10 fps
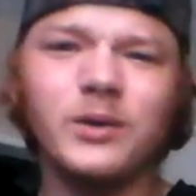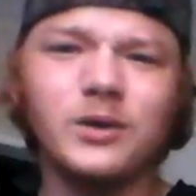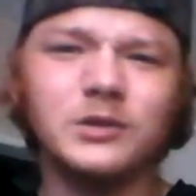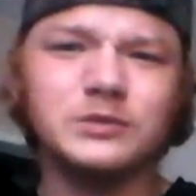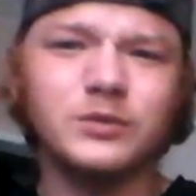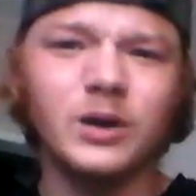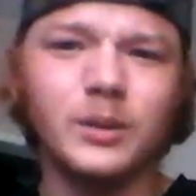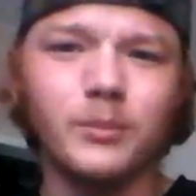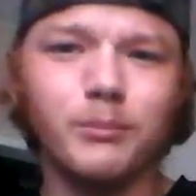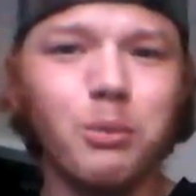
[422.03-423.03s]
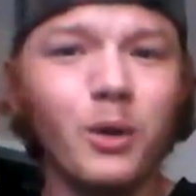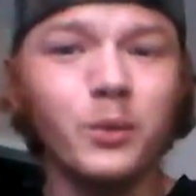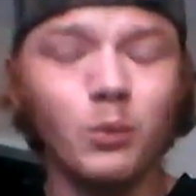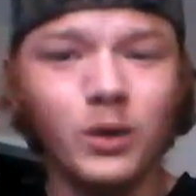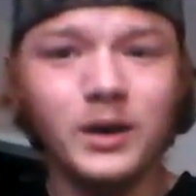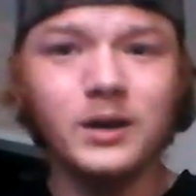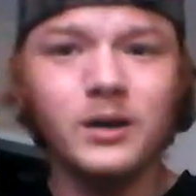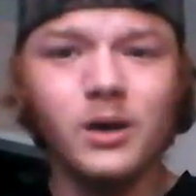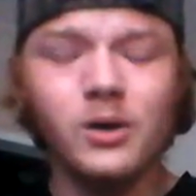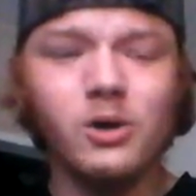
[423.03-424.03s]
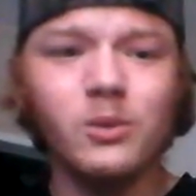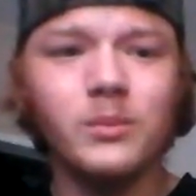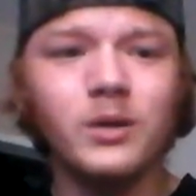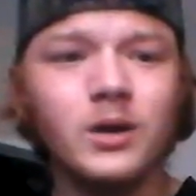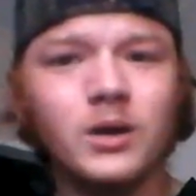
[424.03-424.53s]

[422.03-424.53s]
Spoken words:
it goes from 0.1 ohm